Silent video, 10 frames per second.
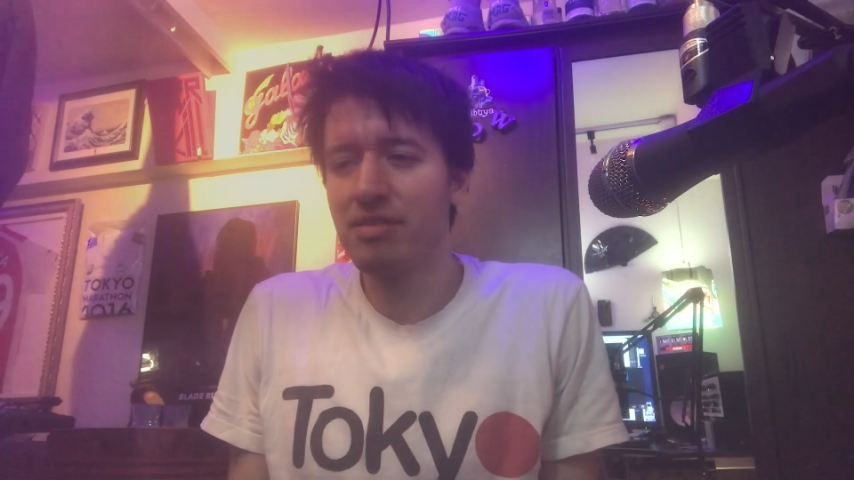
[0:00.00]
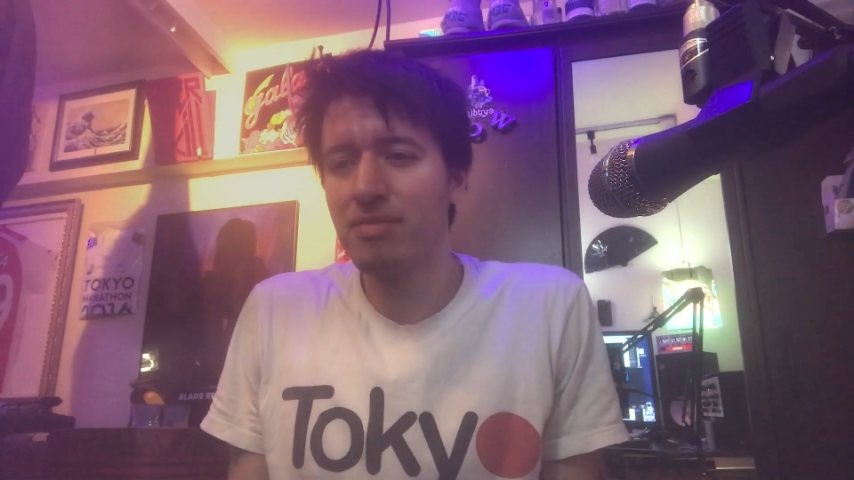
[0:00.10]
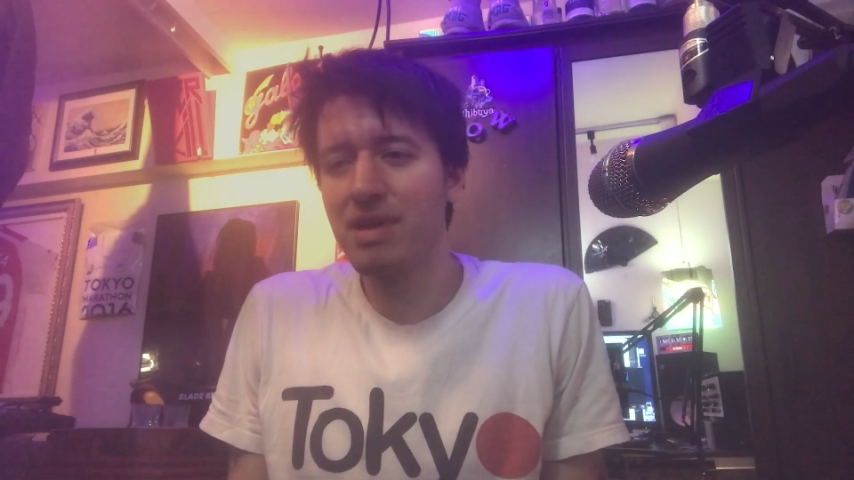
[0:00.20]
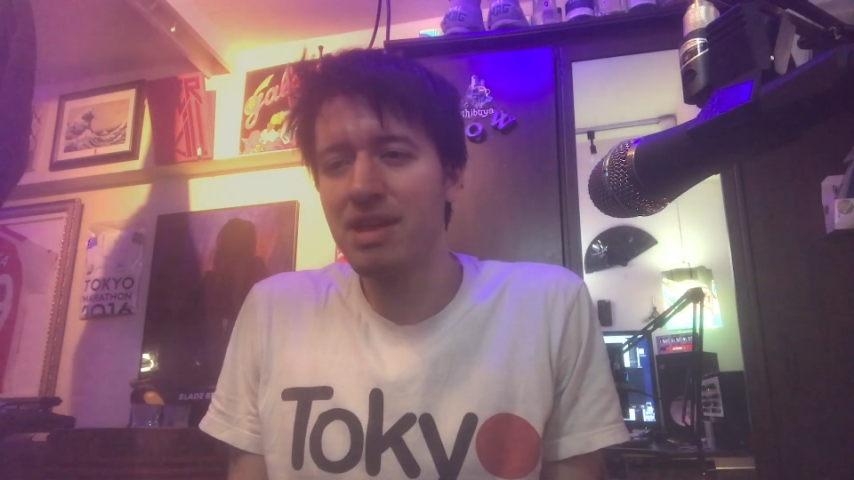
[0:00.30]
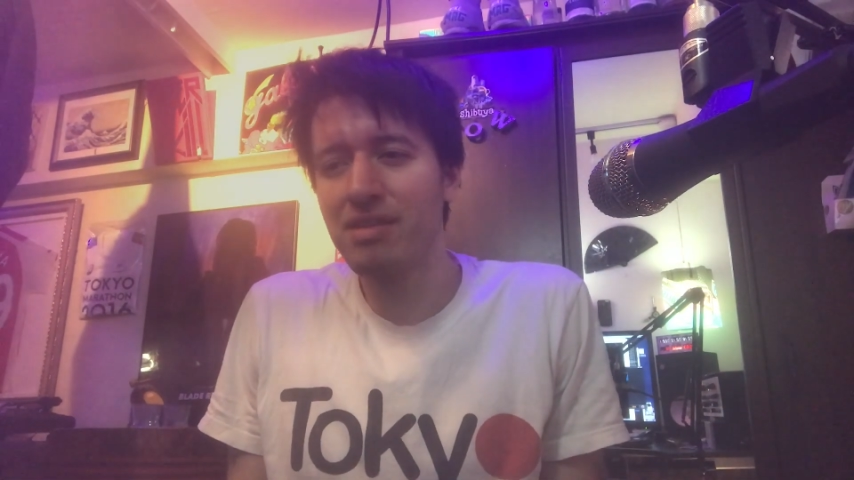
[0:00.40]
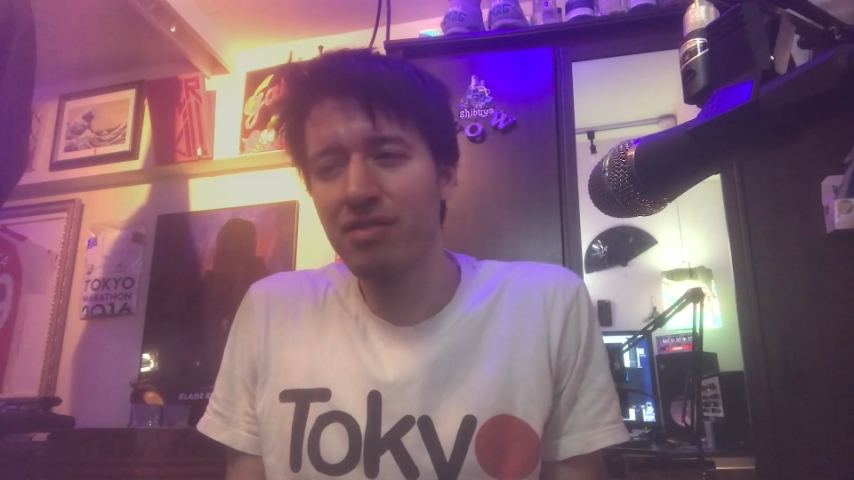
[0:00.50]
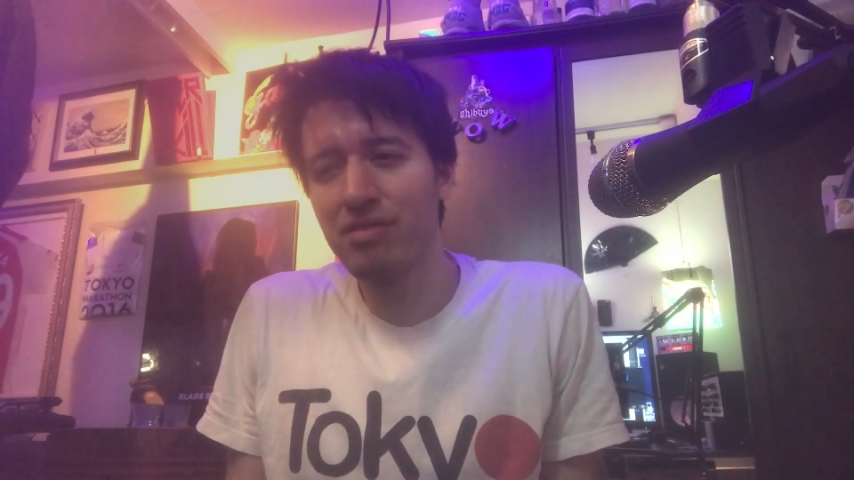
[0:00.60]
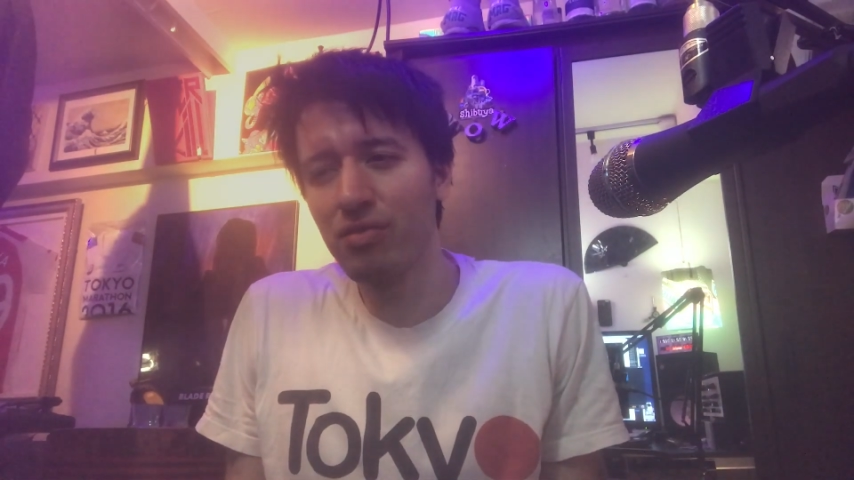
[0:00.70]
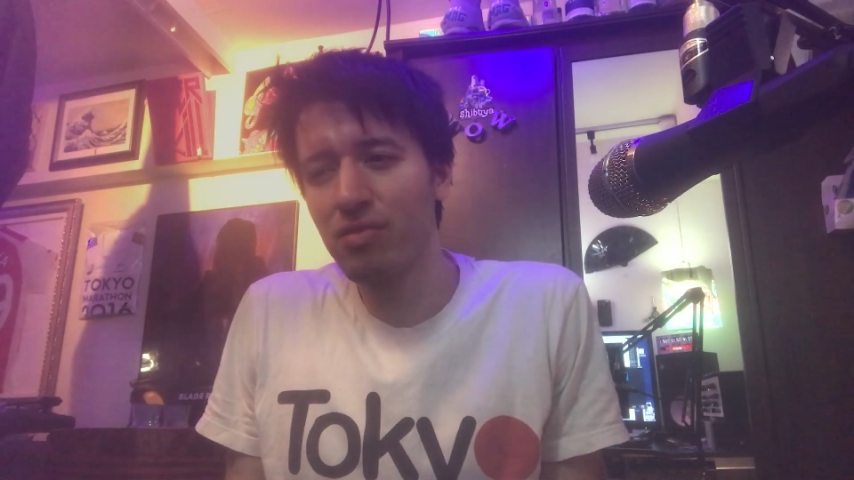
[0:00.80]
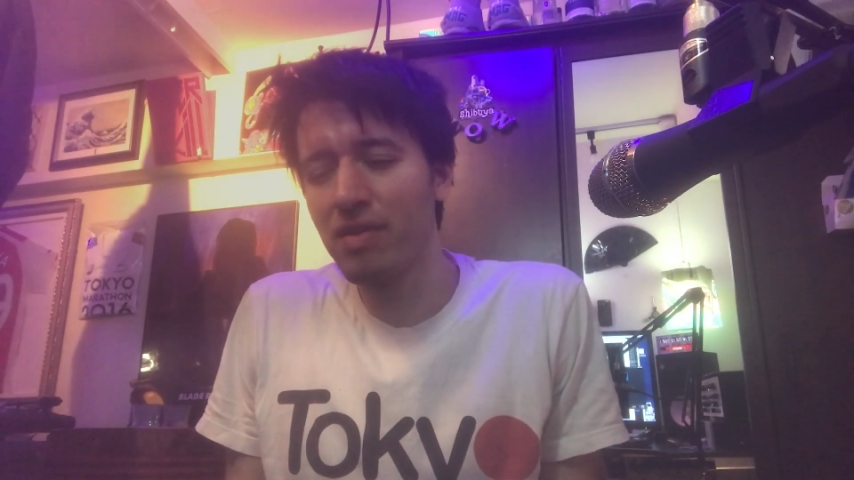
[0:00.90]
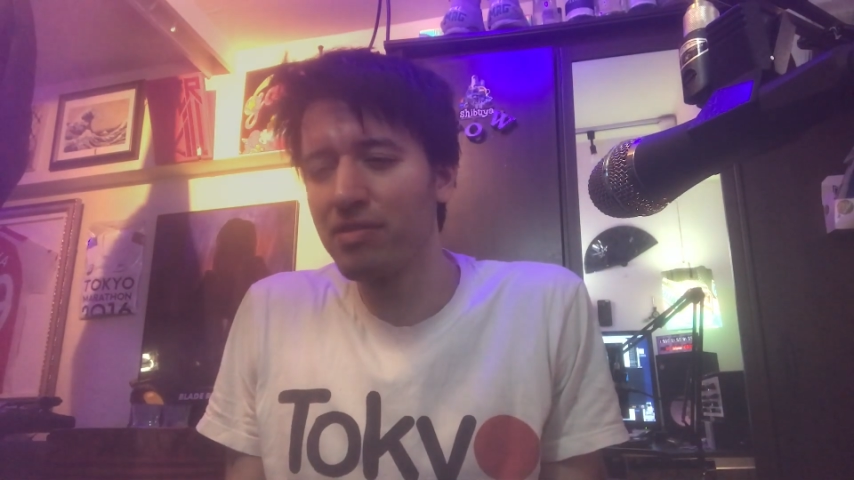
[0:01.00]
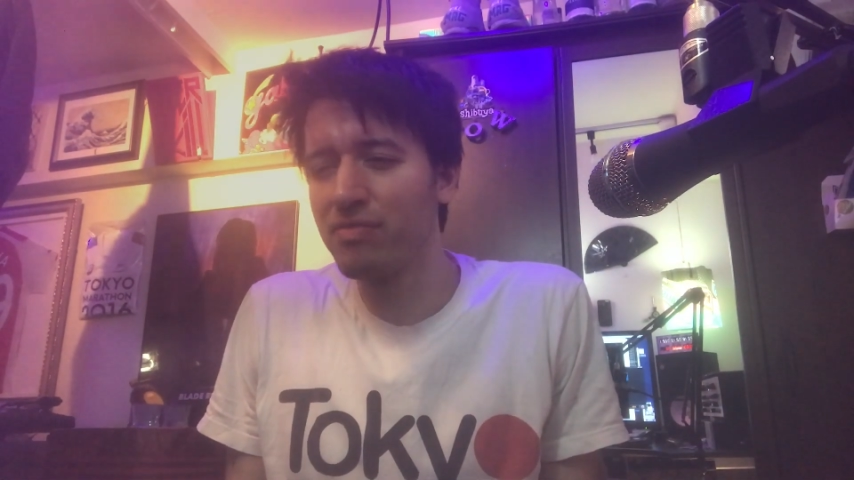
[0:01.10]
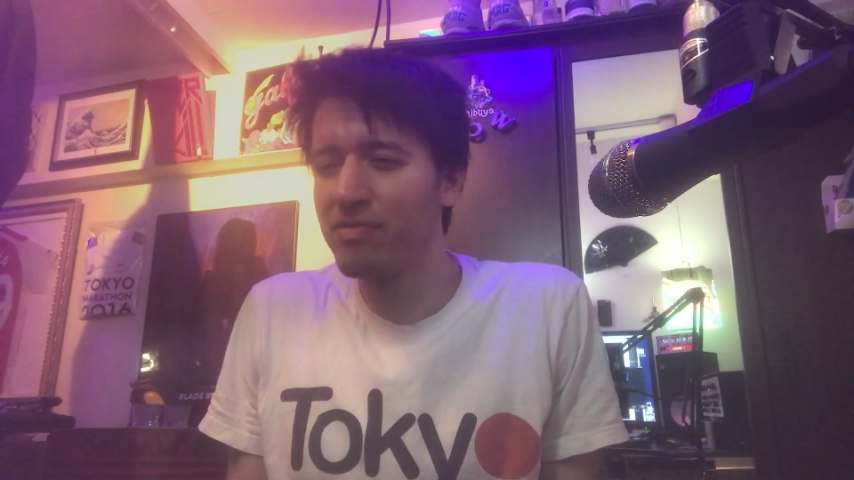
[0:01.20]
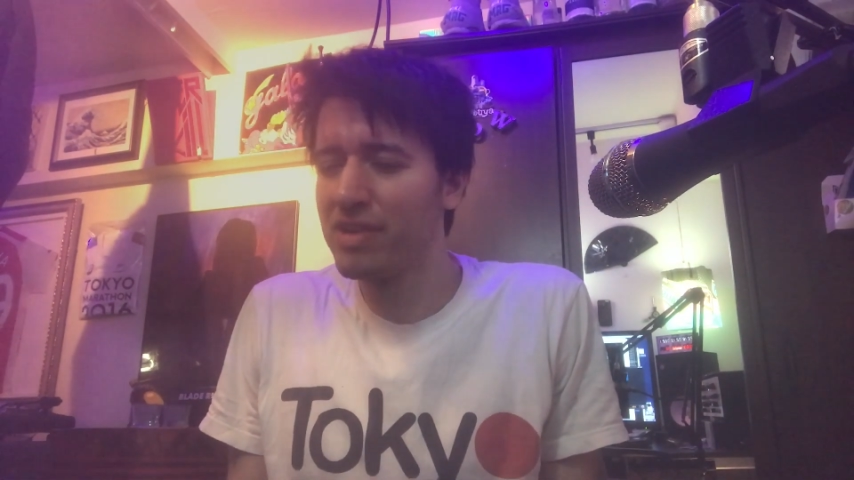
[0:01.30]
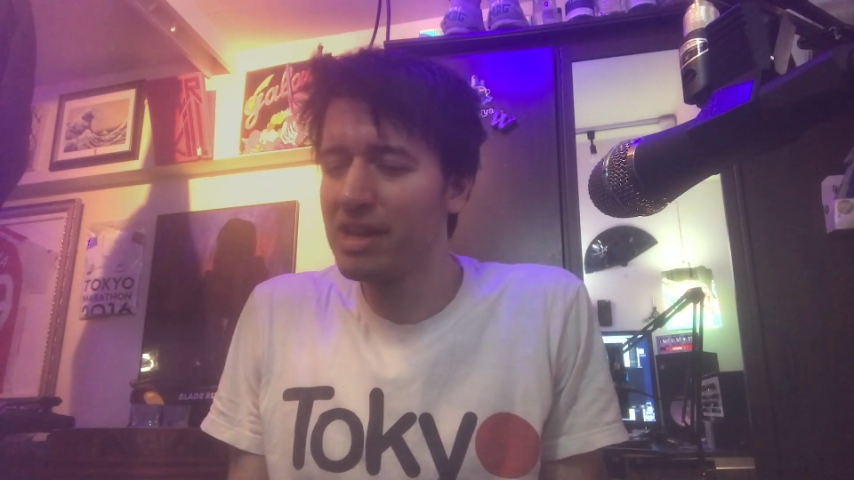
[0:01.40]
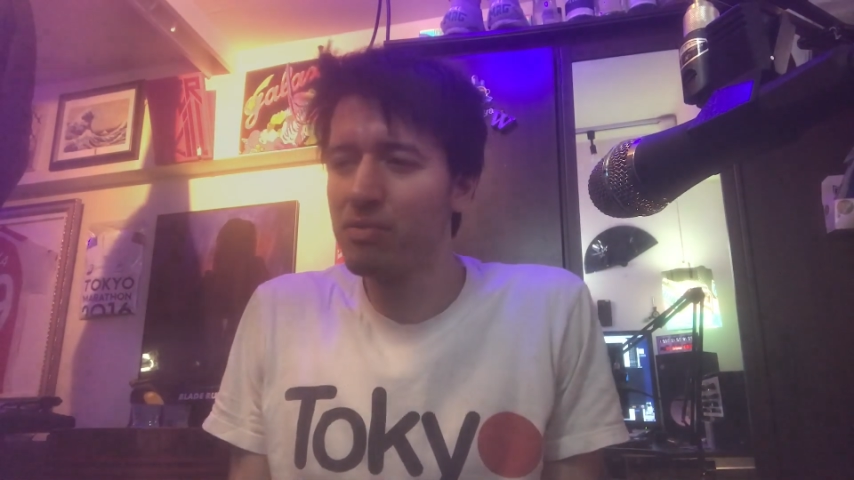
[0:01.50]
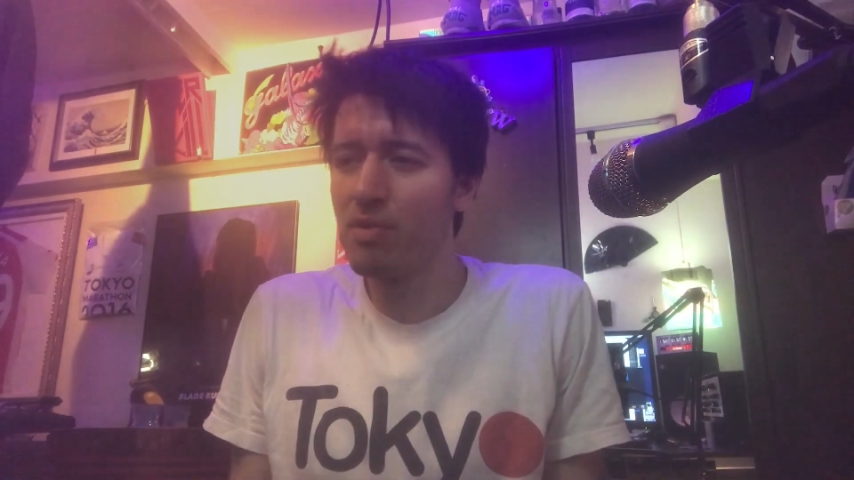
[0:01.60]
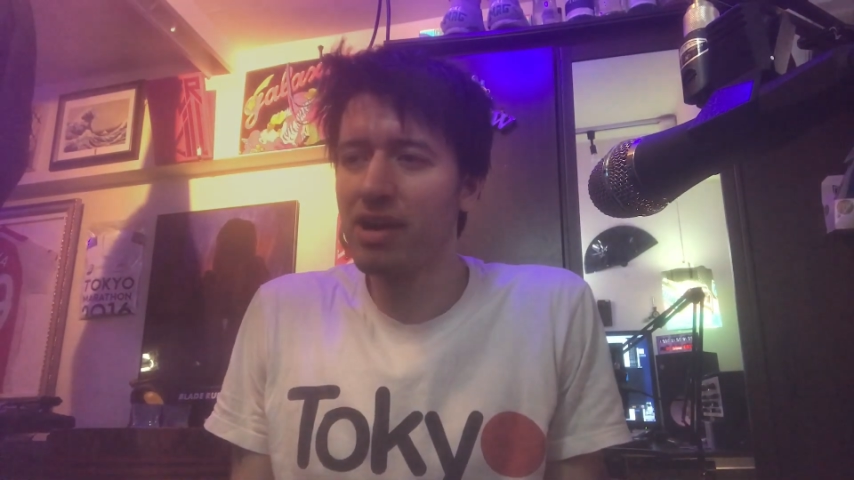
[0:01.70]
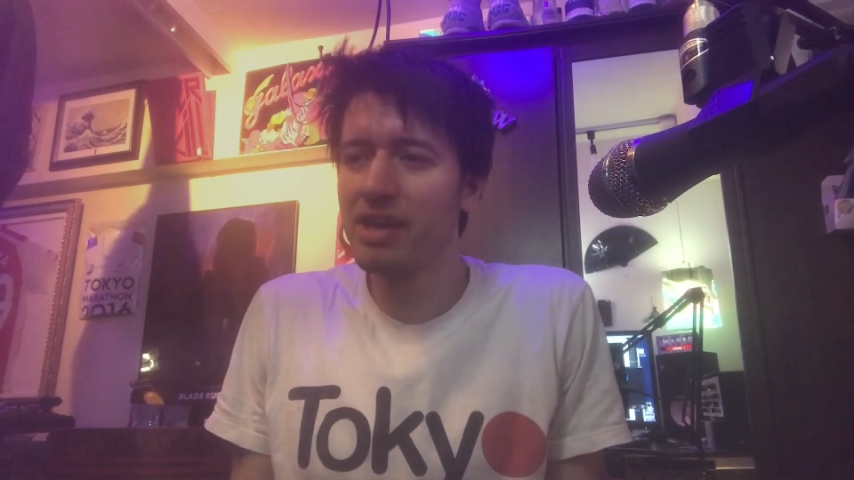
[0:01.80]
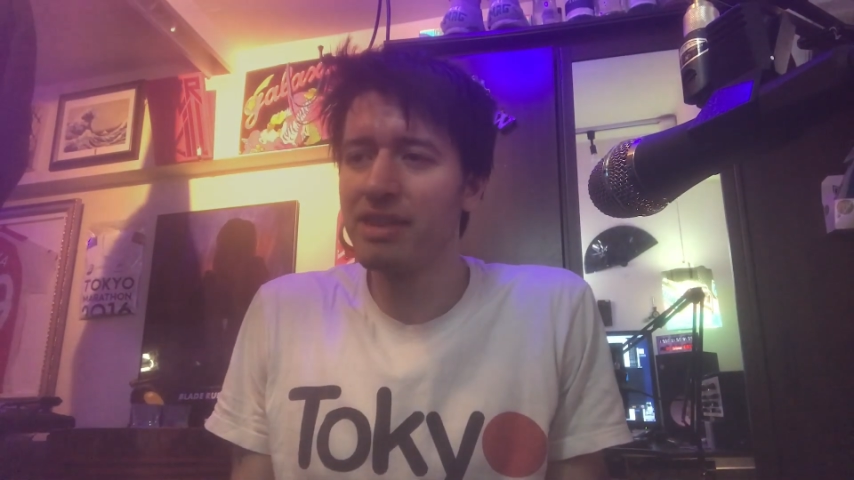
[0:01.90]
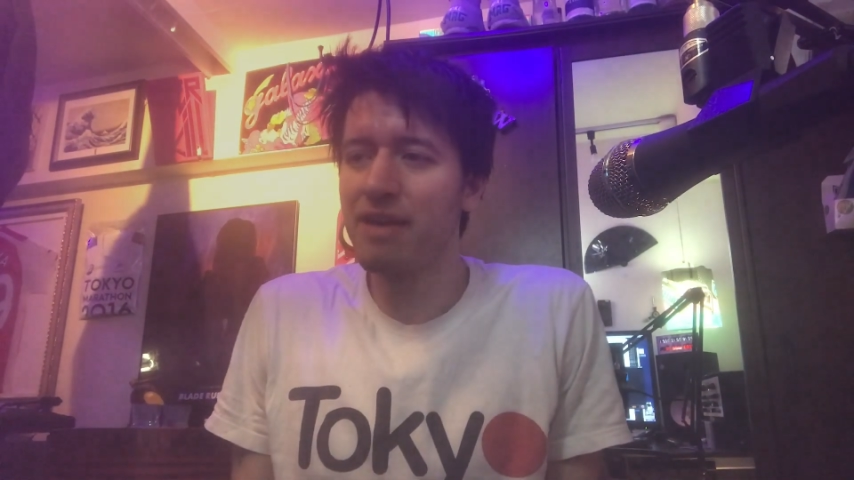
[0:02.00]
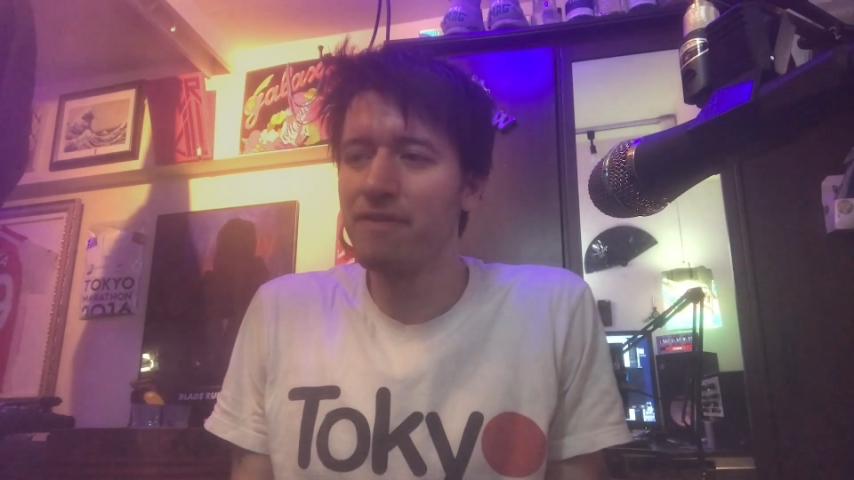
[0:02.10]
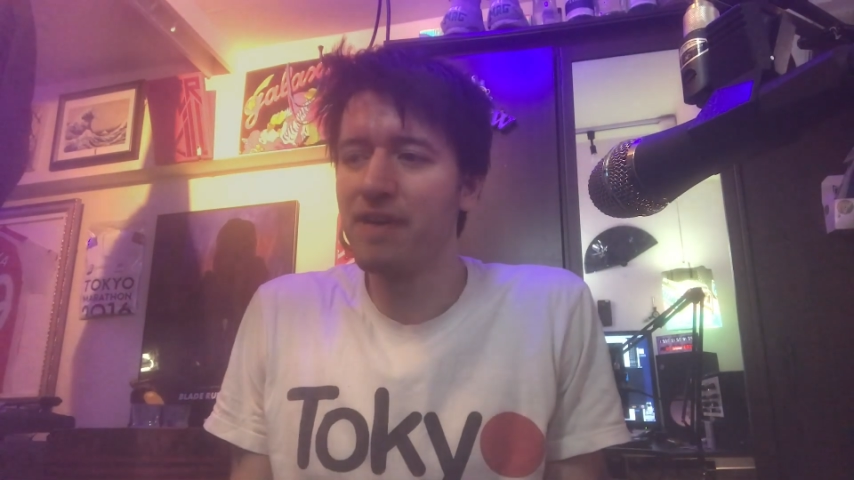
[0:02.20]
to me doesn't always really work in their